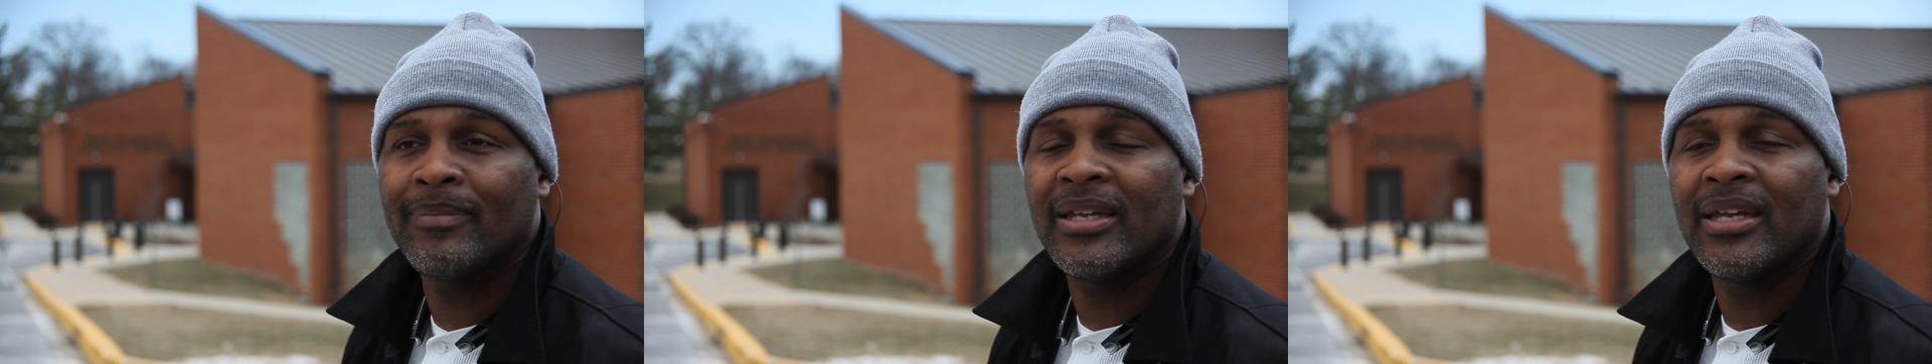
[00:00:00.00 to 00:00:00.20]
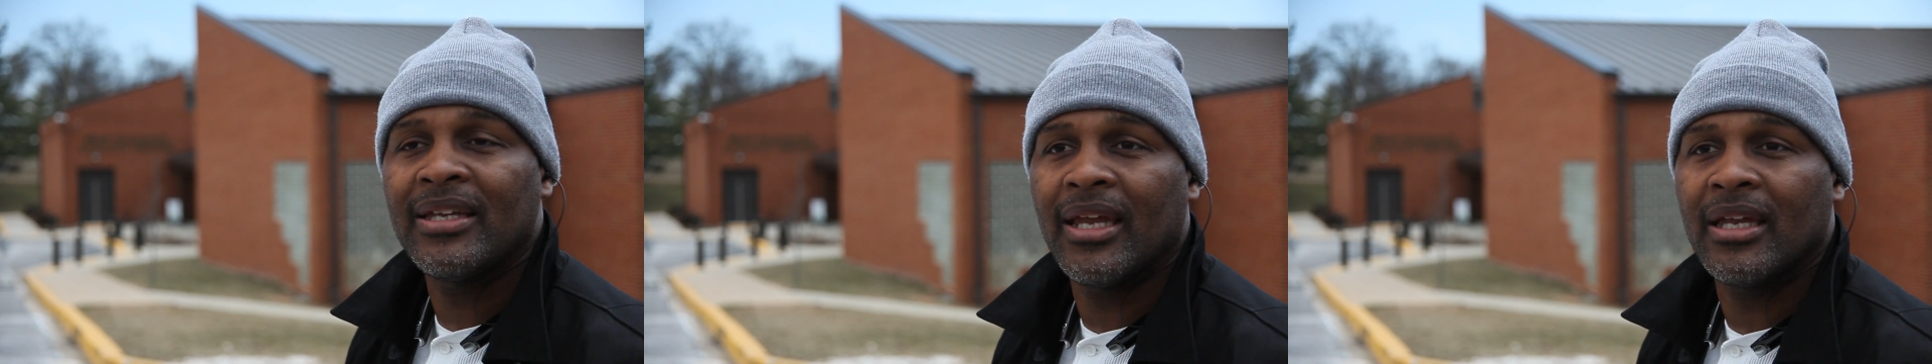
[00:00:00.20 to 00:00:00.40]

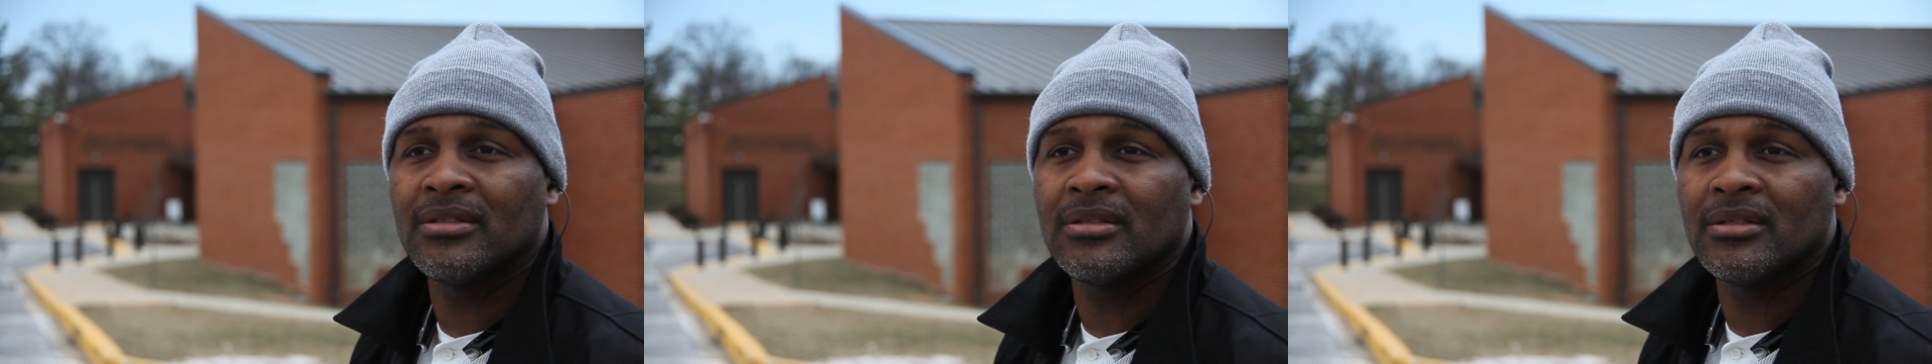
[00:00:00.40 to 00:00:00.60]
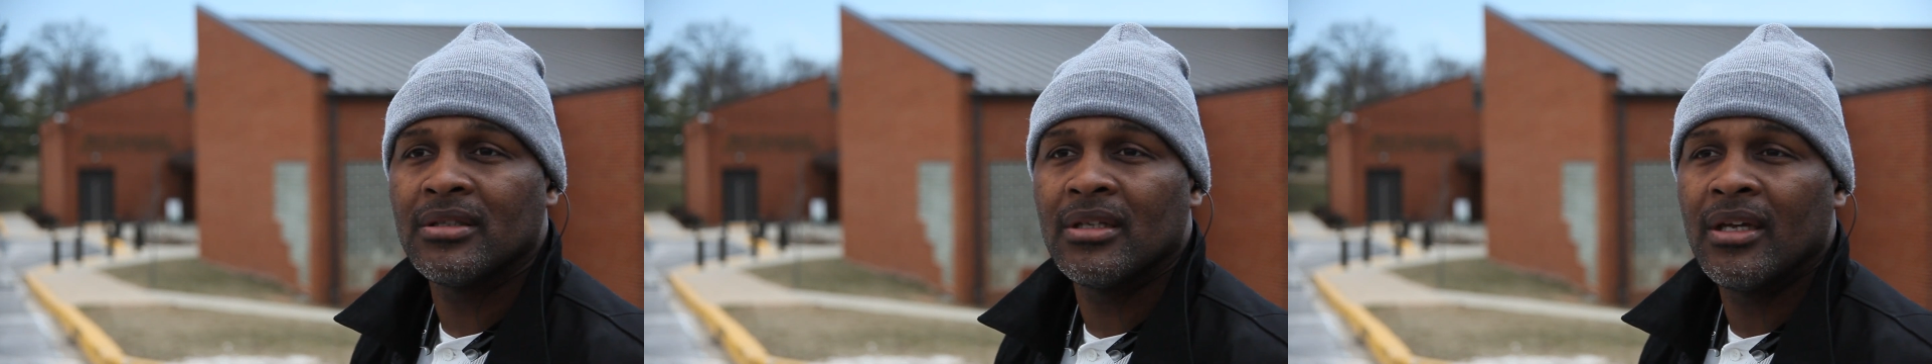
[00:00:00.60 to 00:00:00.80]

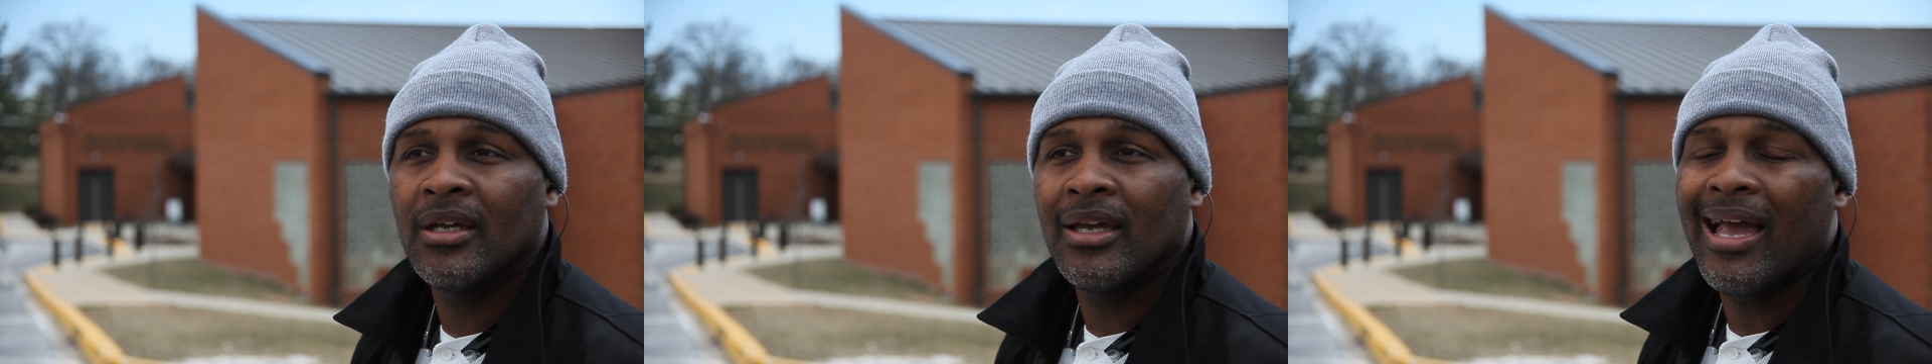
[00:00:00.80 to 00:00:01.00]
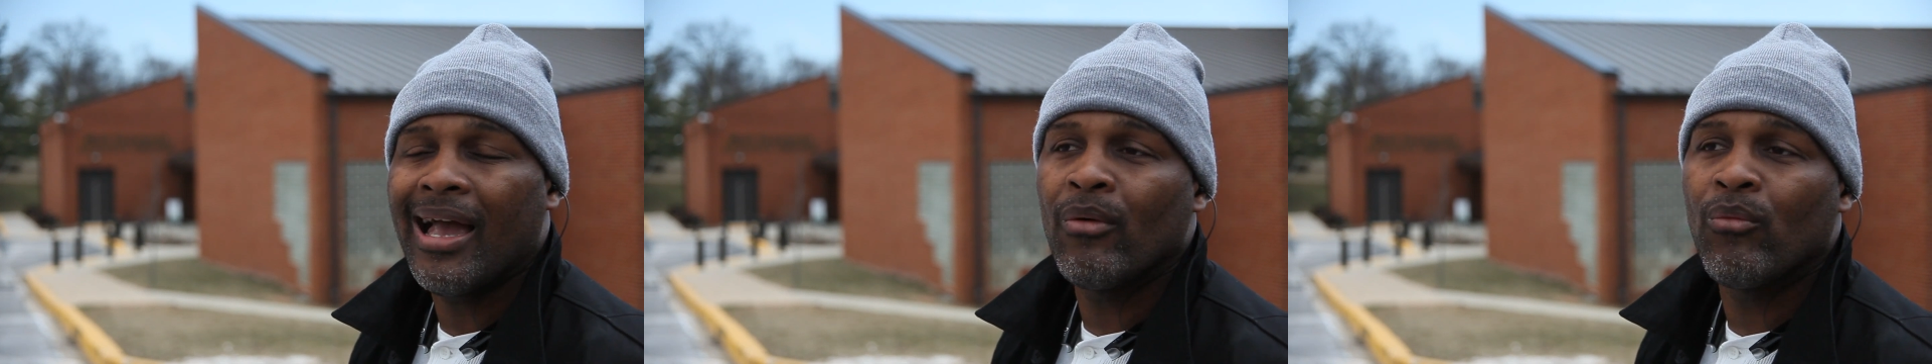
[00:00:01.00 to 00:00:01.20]
teenagers,
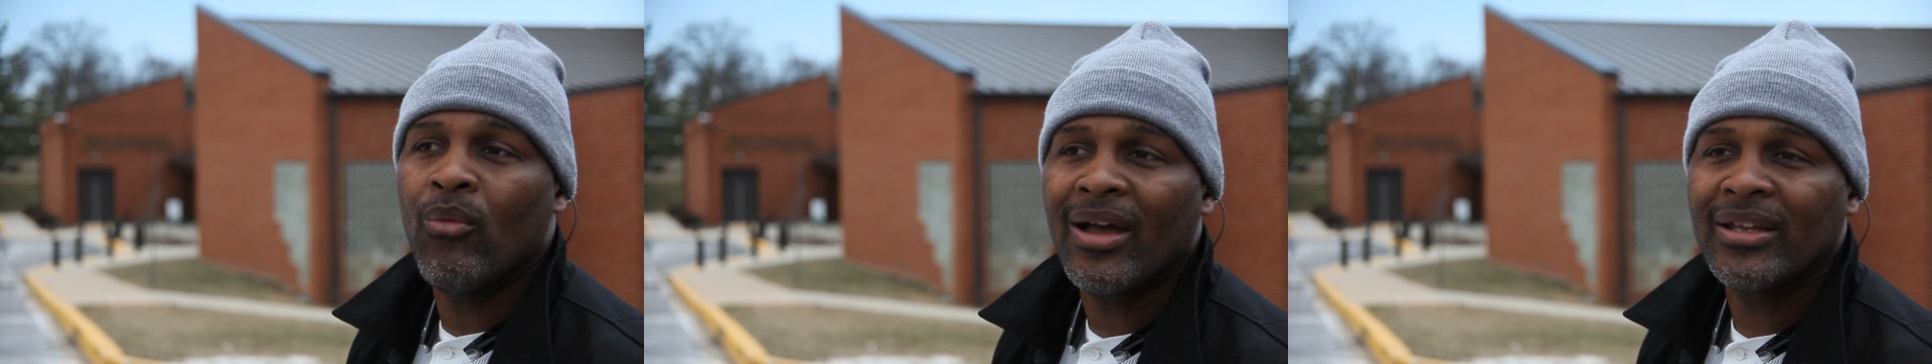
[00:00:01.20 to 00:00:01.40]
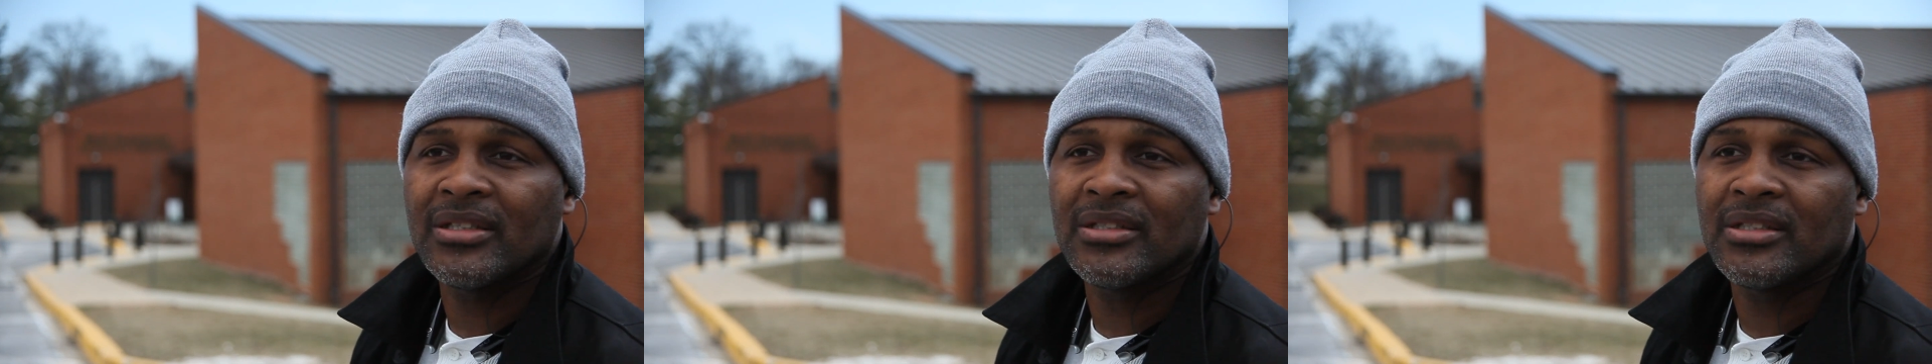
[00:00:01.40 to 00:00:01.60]
I'm
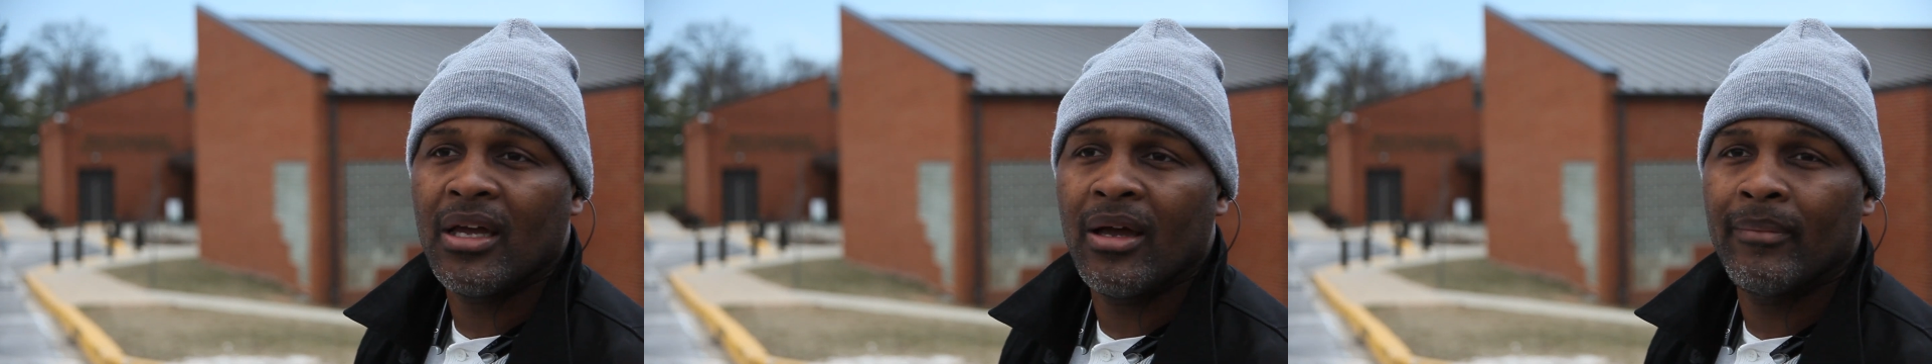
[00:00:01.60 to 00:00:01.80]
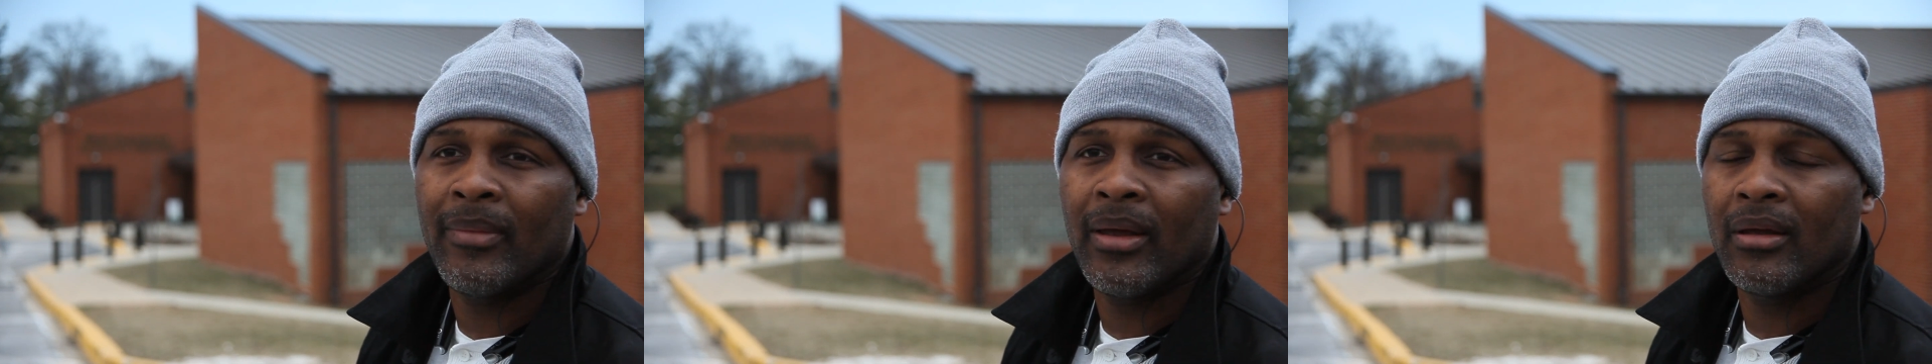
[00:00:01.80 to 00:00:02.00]
watching
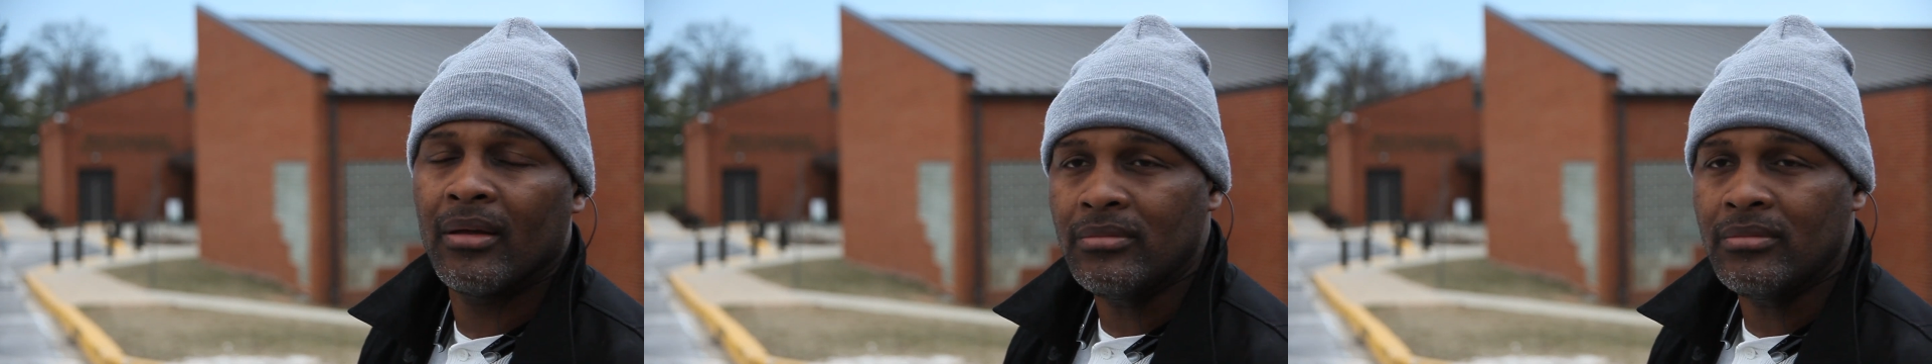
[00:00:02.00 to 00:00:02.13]
Sharmba.